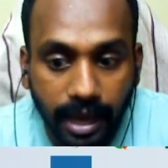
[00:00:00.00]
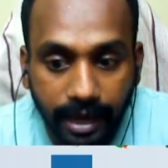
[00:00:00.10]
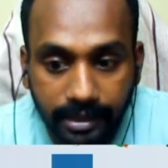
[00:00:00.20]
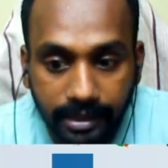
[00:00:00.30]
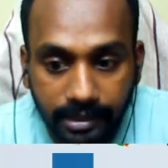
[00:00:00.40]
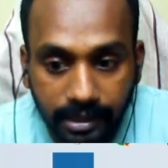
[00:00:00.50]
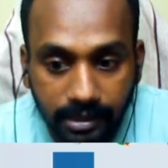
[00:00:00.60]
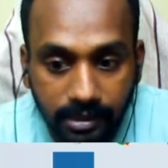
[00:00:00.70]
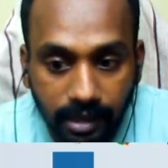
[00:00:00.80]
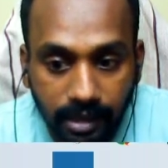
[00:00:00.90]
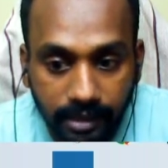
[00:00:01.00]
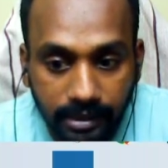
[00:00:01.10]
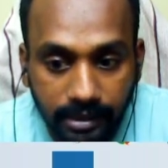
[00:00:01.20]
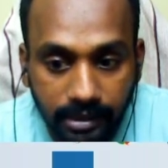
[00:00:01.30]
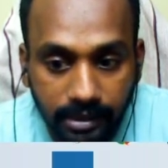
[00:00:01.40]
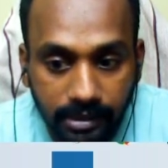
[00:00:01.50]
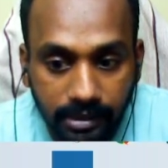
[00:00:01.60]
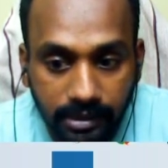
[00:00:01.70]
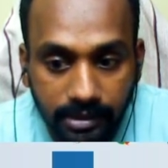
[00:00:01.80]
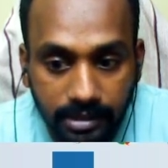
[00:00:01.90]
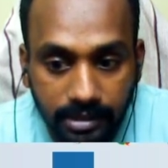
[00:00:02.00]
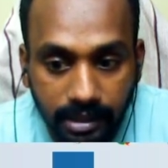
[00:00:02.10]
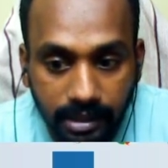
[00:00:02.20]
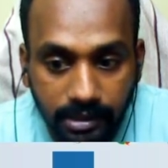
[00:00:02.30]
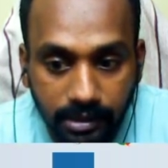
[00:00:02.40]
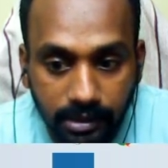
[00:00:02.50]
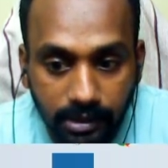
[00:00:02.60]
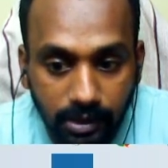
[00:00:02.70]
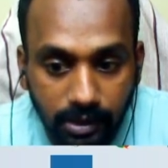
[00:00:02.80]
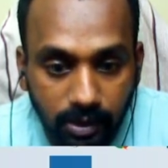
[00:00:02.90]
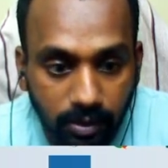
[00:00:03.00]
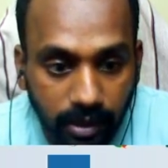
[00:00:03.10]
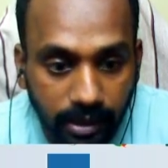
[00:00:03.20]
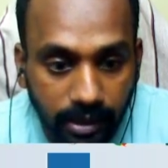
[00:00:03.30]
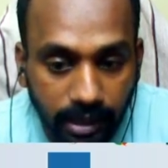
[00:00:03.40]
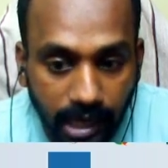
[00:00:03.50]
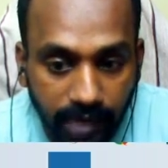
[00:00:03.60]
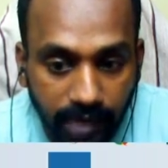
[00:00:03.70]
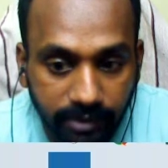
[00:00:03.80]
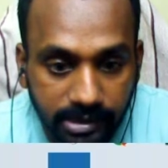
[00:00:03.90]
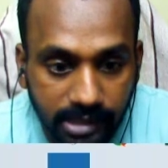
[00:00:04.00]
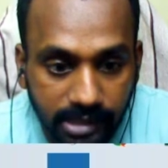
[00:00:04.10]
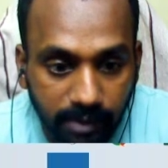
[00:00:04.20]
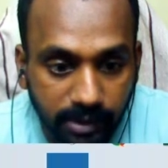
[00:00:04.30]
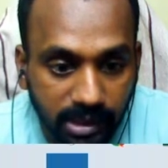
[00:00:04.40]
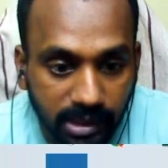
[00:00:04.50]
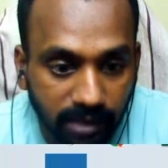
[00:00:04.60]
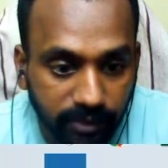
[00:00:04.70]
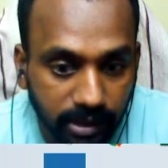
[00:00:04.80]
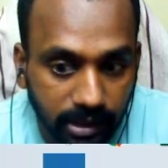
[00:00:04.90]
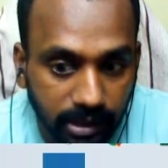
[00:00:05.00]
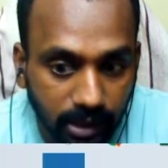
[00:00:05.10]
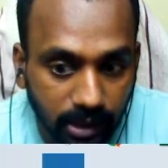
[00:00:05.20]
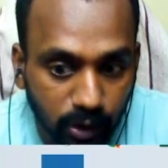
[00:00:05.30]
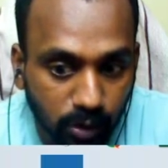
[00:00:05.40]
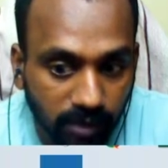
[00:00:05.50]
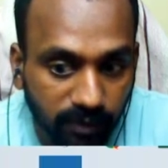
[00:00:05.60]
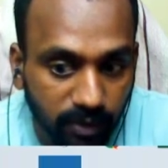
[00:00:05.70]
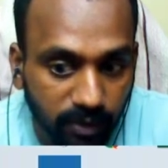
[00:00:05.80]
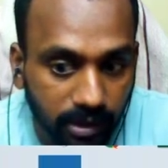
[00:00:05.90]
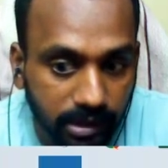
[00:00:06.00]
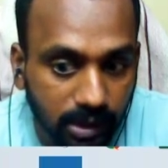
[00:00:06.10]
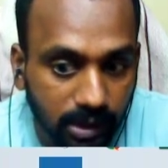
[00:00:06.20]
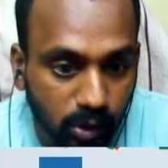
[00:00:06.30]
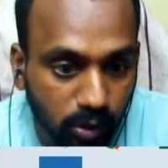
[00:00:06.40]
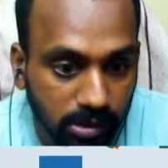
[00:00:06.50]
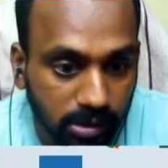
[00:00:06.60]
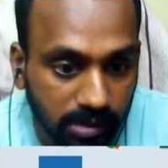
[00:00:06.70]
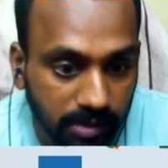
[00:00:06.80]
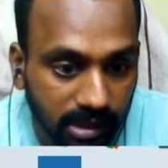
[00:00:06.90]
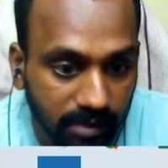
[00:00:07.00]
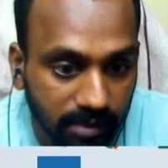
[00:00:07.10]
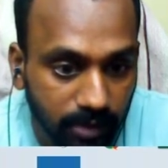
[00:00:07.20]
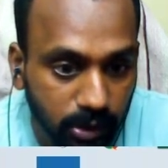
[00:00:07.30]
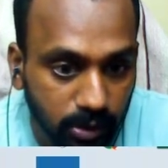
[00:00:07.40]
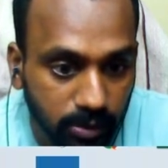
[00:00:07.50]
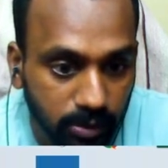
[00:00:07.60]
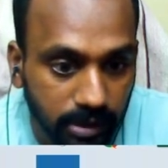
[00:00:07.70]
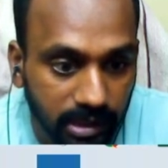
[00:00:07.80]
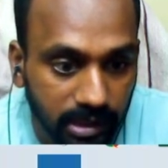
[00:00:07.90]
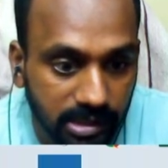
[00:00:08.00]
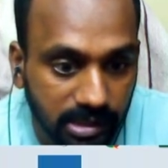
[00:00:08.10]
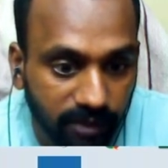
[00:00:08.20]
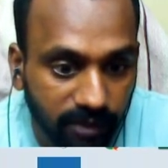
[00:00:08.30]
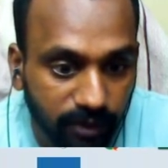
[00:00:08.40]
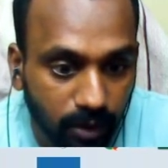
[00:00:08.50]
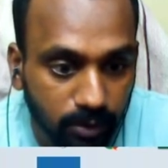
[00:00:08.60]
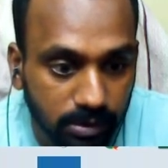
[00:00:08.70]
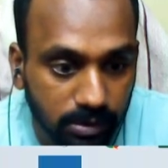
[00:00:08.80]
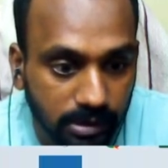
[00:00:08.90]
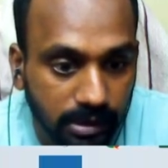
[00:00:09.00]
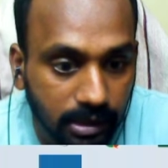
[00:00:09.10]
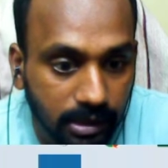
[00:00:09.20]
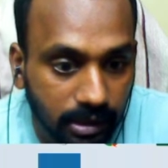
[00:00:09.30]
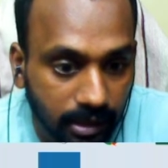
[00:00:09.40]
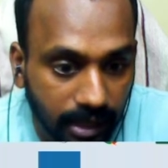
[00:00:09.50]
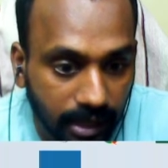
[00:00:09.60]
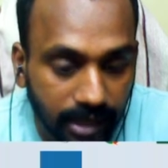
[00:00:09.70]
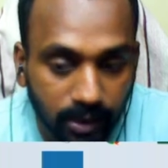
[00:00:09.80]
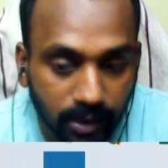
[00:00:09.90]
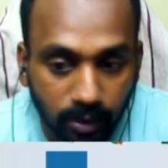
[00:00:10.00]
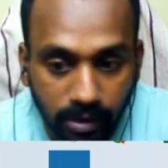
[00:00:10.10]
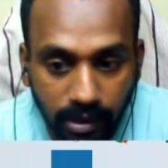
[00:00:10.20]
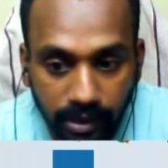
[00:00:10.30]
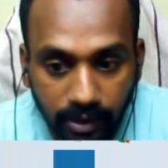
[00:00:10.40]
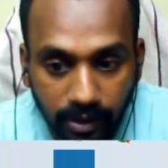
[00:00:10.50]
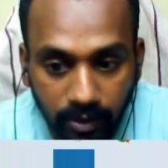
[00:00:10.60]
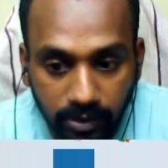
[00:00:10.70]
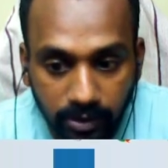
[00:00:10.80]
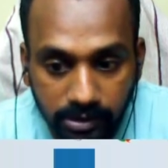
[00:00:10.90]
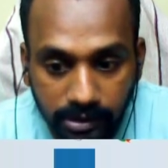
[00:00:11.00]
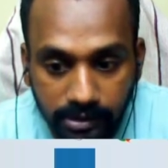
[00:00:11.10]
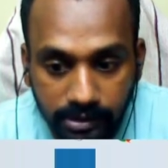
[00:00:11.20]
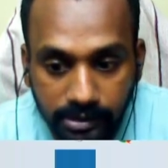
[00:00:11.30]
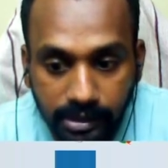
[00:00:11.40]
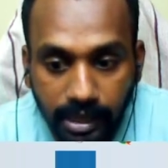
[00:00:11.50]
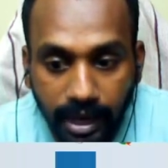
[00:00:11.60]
And then other key thing is like you can have a summary of the data. Show, if you click the show summary, it will show the list of counts, grand total, and all those things.